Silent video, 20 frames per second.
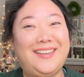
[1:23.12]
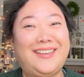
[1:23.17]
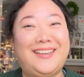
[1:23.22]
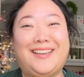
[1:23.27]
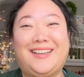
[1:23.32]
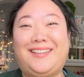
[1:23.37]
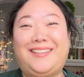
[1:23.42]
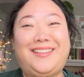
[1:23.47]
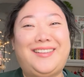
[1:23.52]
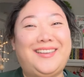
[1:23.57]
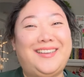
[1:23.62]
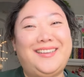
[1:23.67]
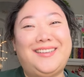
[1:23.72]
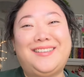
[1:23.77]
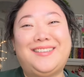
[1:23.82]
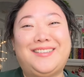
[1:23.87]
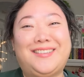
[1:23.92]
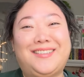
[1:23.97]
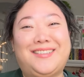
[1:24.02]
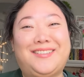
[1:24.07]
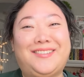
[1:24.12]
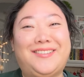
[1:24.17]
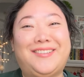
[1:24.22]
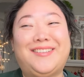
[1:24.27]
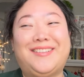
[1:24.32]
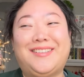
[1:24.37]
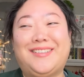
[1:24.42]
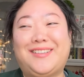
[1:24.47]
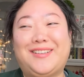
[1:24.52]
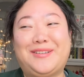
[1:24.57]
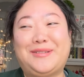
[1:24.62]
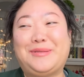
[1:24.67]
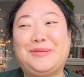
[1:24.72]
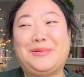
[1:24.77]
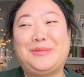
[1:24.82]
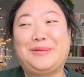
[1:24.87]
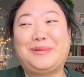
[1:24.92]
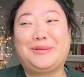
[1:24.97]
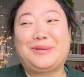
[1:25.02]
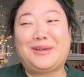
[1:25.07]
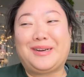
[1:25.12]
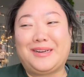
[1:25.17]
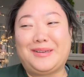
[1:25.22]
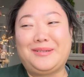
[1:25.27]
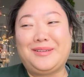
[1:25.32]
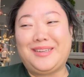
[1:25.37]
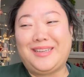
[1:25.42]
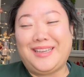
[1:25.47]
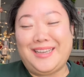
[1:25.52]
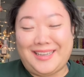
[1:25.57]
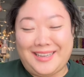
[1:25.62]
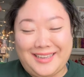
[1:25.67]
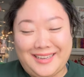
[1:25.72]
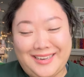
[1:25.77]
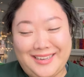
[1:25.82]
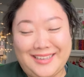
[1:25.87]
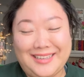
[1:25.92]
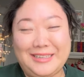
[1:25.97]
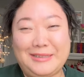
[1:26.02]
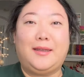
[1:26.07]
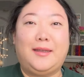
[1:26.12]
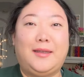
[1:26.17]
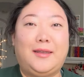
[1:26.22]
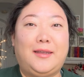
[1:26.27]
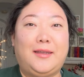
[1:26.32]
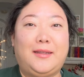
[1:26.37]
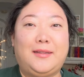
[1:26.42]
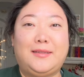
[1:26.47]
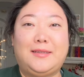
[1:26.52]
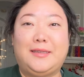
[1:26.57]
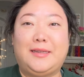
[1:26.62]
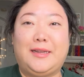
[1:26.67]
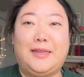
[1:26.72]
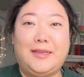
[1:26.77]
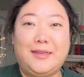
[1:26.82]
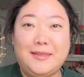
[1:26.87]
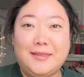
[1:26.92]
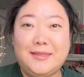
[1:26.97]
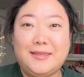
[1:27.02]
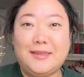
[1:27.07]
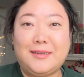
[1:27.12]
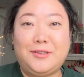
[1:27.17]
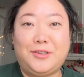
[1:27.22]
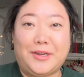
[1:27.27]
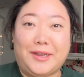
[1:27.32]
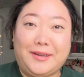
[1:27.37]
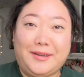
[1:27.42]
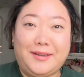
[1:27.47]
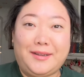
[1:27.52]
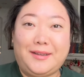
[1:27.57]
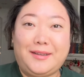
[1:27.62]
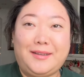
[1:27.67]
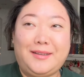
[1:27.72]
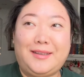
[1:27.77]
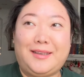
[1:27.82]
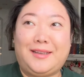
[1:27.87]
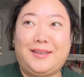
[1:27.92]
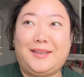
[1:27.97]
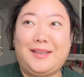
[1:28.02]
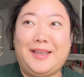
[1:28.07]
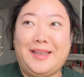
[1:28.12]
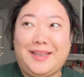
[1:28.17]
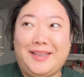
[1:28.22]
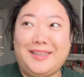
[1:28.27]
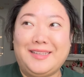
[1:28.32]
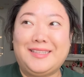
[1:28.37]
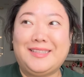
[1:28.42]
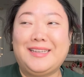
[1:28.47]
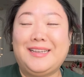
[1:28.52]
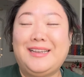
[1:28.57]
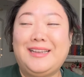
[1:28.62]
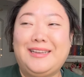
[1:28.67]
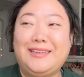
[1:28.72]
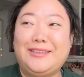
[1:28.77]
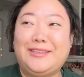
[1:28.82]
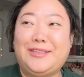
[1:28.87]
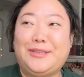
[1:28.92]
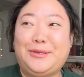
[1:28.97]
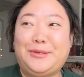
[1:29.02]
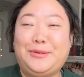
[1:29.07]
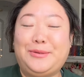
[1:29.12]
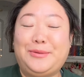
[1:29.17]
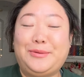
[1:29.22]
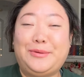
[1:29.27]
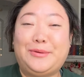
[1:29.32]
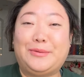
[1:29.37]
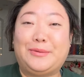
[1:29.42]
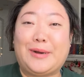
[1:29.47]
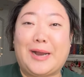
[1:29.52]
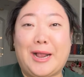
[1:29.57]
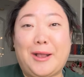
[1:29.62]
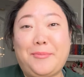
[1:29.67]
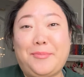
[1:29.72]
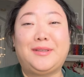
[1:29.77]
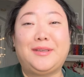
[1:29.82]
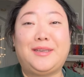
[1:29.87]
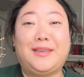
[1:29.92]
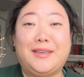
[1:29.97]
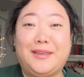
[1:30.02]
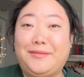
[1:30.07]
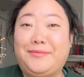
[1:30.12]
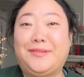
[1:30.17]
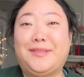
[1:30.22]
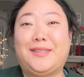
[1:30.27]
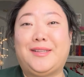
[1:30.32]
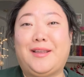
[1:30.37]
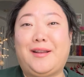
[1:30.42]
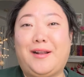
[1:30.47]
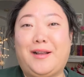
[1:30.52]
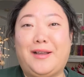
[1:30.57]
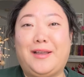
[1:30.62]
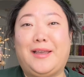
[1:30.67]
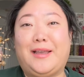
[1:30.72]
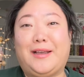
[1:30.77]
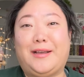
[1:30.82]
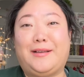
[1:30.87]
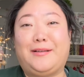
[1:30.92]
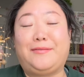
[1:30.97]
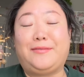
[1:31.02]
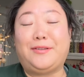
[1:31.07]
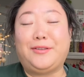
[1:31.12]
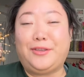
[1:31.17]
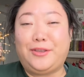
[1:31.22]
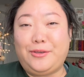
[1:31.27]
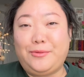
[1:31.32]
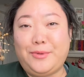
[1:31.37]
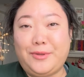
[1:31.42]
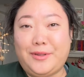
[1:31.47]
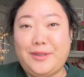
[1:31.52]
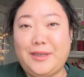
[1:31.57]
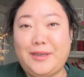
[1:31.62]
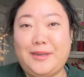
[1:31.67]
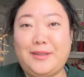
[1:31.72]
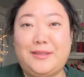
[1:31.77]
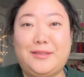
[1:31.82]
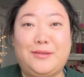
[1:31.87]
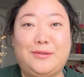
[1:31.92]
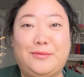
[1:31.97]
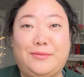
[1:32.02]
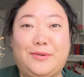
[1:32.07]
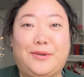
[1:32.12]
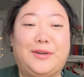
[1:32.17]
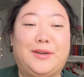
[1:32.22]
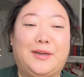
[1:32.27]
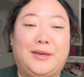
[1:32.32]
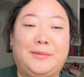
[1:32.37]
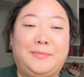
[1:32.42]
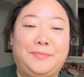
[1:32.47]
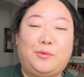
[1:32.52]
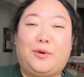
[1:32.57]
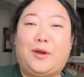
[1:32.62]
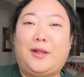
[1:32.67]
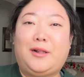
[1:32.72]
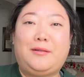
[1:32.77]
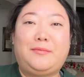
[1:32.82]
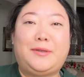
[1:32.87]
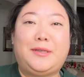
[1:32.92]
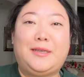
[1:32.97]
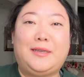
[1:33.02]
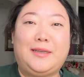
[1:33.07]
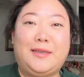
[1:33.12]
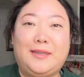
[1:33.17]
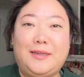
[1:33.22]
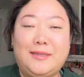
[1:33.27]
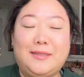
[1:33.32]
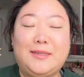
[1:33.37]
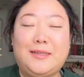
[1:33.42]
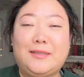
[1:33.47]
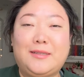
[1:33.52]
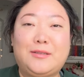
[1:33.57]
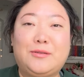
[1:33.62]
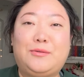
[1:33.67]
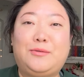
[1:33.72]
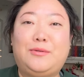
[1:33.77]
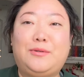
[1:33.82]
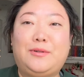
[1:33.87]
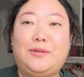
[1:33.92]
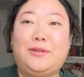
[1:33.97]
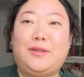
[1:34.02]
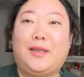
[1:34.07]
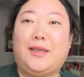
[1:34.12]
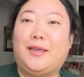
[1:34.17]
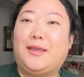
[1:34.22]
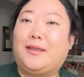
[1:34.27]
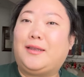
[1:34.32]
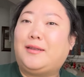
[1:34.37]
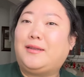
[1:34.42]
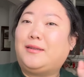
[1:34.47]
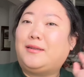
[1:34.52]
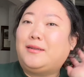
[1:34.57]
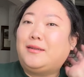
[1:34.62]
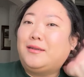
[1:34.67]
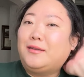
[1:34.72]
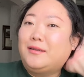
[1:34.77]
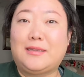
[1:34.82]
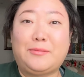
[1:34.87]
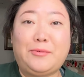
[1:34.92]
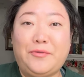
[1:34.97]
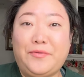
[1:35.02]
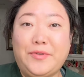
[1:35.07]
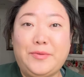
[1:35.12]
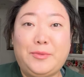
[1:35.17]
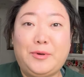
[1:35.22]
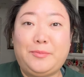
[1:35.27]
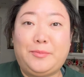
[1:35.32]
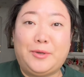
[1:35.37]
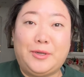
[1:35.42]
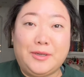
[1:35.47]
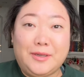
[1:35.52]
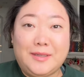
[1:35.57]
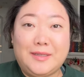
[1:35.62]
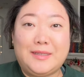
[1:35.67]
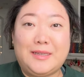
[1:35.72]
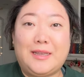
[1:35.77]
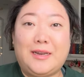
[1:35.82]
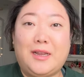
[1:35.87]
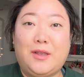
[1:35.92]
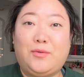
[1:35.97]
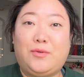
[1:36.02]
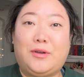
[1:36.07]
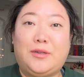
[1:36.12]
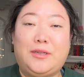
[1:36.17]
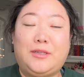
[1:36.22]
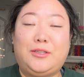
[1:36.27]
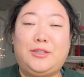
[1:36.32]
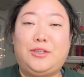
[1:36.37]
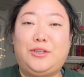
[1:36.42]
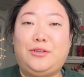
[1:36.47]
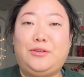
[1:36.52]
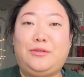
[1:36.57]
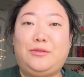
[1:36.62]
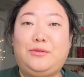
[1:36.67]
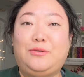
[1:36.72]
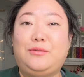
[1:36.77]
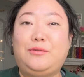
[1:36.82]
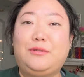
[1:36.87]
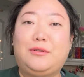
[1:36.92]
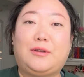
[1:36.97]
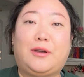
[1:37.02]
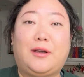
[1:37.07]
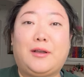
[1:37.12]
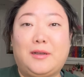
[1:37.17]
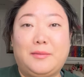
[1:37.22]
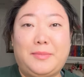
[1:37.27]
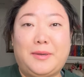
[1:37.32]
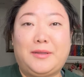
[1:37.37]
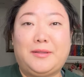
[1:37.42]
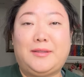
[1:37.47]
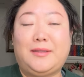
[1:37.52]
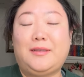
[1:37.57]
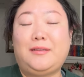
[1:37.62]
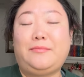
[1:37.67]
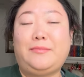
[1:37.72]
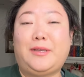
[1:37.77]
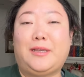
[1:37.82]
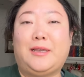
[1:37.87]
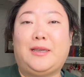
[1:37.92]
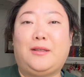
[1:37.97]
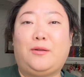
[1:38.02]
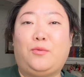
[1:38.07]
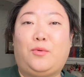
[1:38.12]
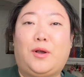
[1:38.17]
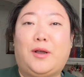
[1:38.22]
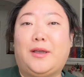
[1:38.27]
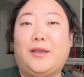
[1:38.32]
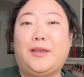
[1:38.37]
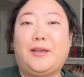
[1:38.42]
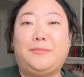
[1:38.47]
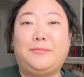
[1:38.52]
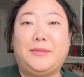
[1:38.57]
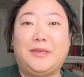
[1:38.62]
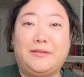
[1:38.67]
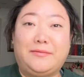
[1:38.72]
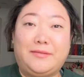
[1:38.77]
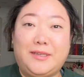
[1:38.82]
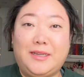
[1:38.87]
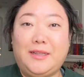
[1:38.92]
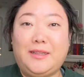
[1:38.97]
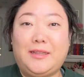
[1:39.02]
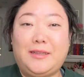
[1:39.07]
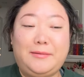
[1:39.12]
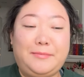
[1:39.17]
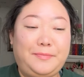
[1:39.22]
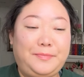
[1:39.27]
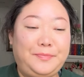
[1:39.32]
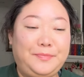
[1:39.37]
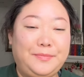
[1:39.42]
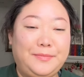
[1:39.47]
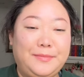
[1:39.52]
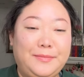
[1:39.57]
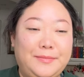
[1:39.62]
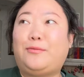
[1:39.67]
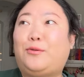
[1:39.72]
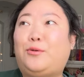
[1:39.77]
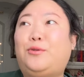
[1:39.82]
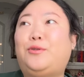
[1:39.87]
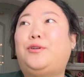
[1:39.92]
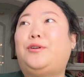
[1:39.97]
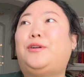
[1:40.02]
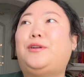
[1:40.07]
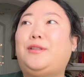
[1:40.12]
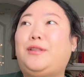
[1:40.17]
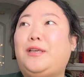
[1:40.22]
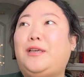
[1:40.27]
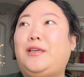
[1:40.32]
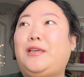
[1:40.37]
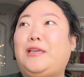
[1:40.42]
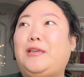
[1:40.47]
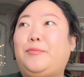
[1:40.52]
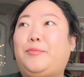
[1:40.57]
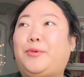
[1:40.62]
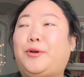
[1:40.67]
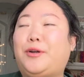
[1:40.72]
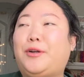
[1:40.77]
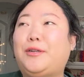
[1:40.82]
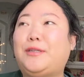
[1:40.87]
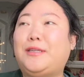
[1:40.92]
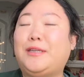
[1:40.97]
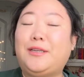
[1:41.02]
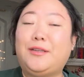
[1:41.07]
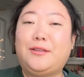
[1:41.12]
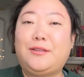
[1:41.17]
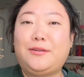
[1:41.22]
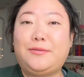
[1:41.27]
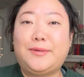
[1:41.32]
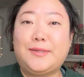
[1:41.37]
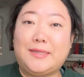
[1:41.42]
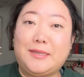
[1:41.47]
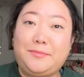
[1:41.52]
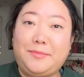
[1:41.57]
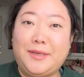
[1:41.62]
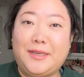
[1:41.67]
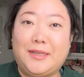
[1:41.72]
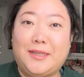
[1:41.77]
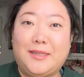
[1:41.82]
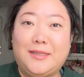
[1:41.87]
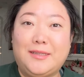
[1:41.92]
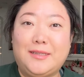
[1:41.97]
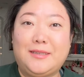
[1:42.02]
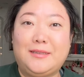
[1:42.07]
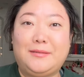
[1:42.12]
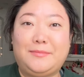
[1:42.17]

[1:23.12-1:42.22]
LA is just so crowded. And today's agenda is to wrap gifts that I have accumulated so far while my kid is at school, and some of them are books, and I wanted to talk about them and why I'm gifting them for the particular recipient.